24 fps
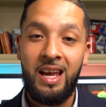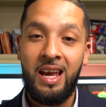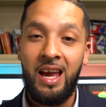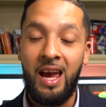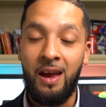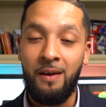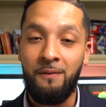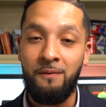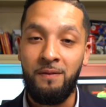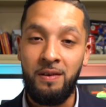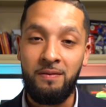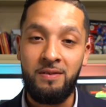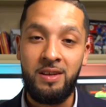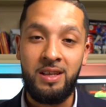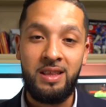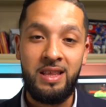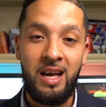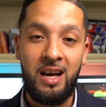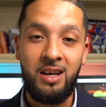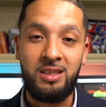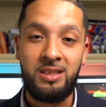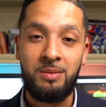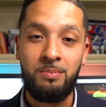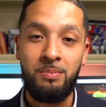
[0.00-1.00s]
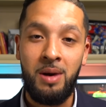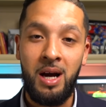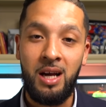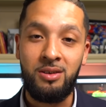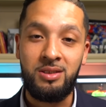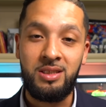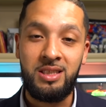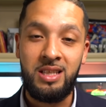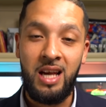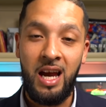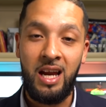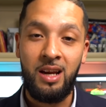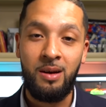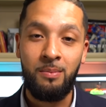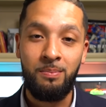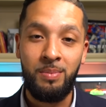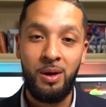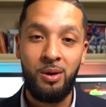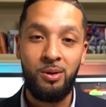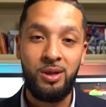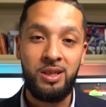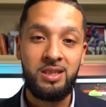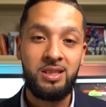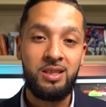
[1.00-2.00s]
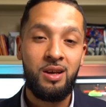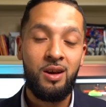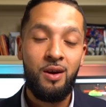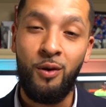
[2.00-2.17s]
a 50,000 mile signup bonus